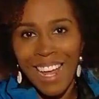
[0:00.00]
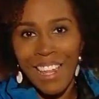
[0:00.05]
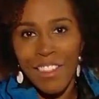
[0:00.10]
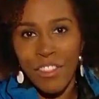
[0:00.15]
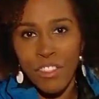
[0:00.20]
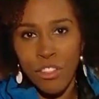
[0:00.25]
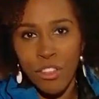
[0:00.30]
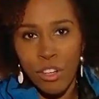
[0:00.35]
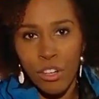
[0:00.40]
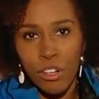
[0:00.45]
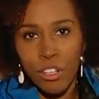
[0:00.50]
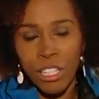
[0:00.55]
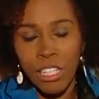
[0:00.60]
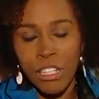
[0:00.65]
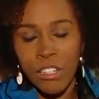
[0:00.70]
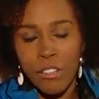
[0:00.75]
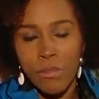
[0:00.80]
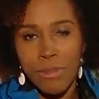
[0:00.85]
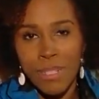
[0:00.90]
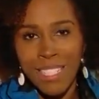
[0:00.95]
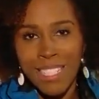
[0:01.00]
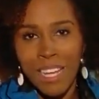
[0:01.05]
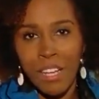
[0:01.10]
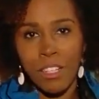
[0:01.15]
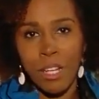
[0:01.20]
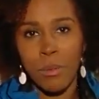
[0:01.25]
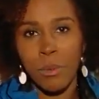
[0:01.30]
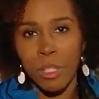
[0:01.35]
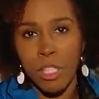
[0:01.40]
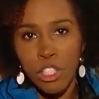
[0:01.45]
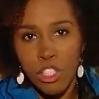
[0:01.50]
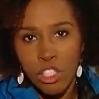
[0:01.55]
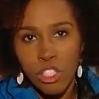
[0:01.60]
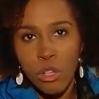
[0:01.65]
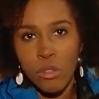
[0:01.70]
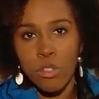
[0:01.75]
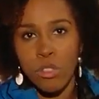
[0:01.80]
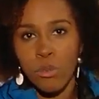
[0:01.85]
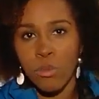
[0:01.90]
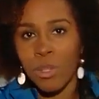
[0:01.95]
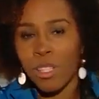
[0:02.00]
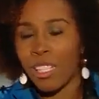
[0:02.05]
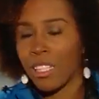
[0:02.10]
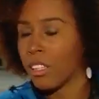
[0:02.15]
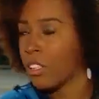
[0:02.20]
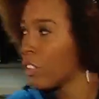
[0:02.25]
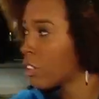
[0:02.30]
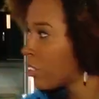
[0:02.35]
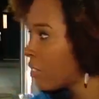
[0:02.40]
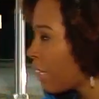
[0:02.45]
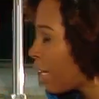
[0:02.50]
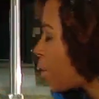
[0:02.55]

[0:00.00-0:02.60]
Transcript: and third here in Midtown. I want to show you what it looks